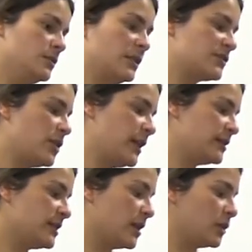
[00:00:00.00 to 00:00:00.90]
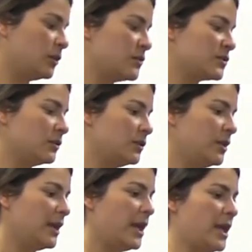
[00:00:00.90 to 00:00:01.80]
Let's go ahead and take a closer
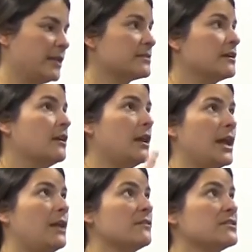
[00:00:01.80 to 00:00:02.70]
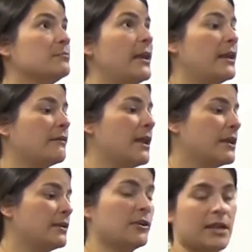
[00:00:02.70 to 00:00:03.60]
look at how this bike
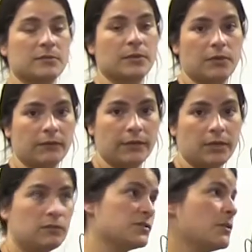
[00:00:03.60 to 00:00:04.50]
rack interacts with your vehicle.